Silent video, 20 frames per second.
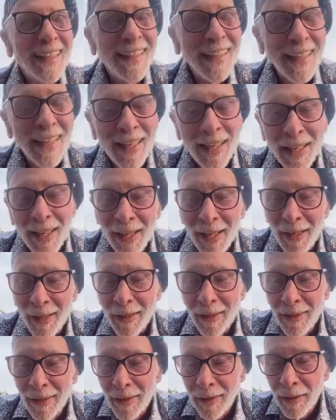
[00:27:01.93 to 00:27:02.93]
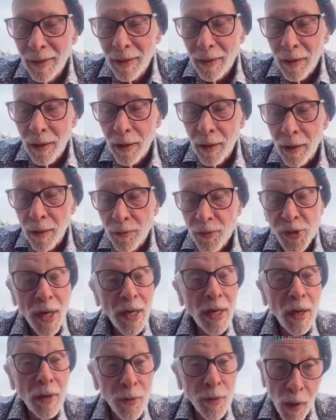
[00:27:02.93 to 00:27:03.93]
Yeah.
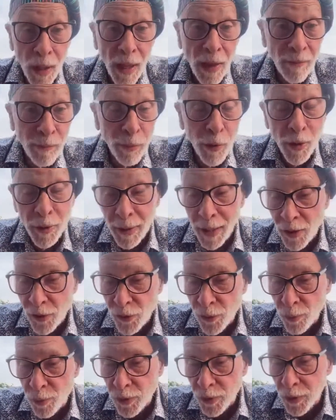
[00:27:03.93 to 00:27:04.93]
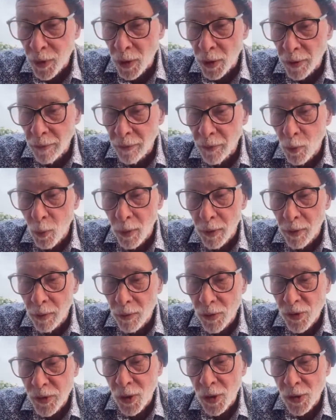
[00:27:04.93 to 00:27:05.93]
Check out the live broadcast from Slug if you want
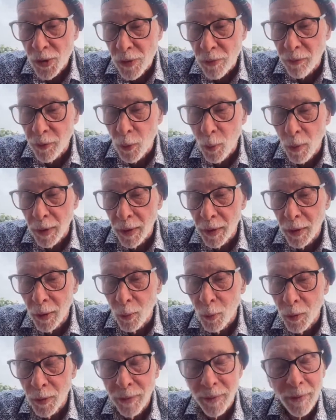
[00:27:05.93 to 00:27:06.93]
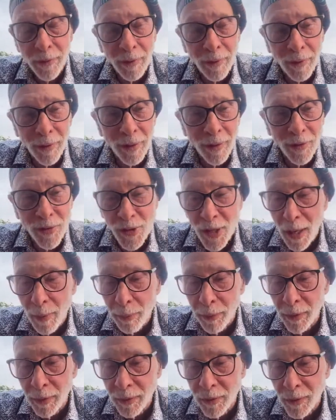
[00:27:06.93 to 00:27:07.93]
to, Slugs, if you want to hear what is
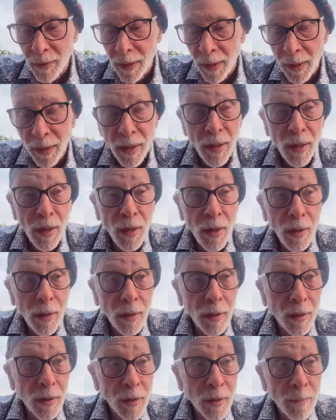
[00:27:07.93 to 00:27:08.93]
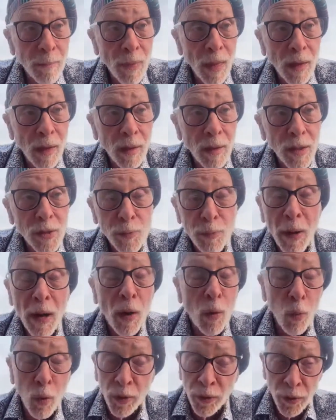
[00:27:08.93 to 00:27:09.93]
happening today.
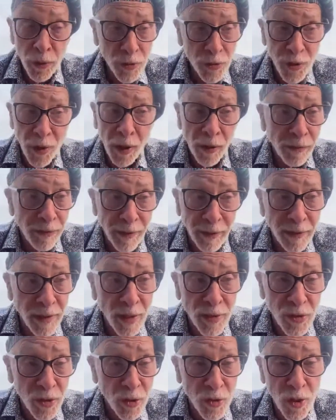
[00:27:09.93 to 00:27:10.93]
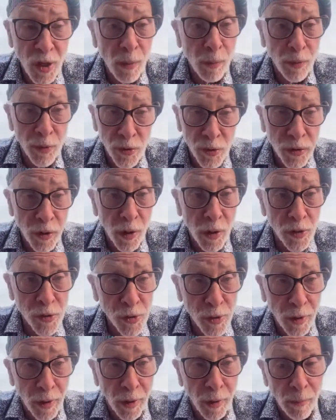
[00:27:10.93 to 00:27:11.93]
Spike Wilner has done a fantastic job with
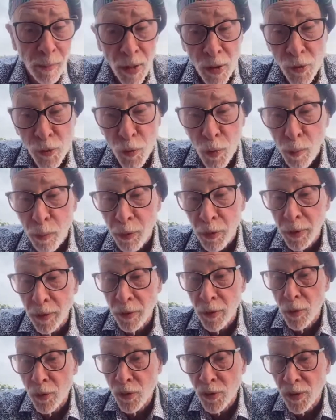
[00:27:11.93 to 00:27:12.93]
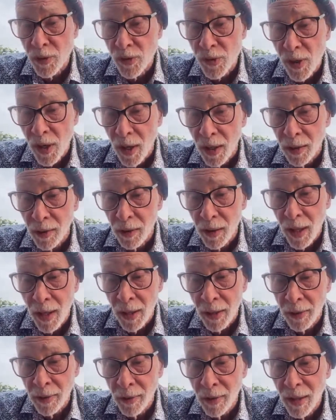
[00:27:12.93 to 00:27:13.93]
Slugs and Mesro putting those things
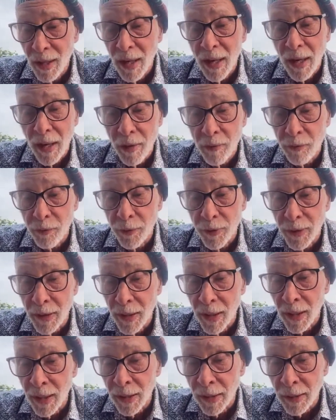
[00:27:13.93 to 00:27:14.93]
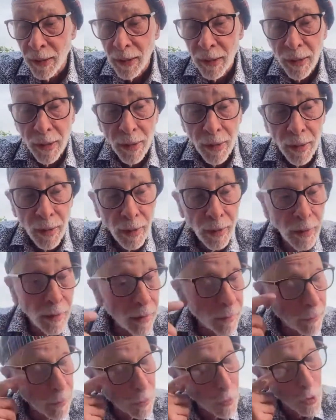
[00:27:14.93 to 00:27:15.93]
online every night.
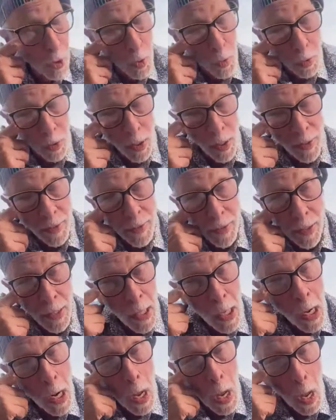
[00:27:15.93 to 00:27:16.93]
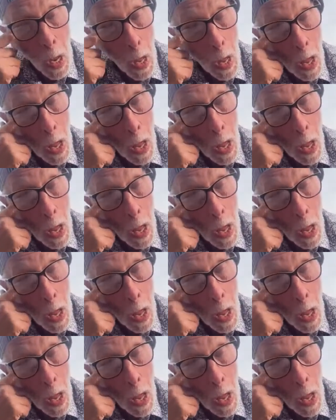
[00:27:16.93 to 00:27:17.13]
Hello, London.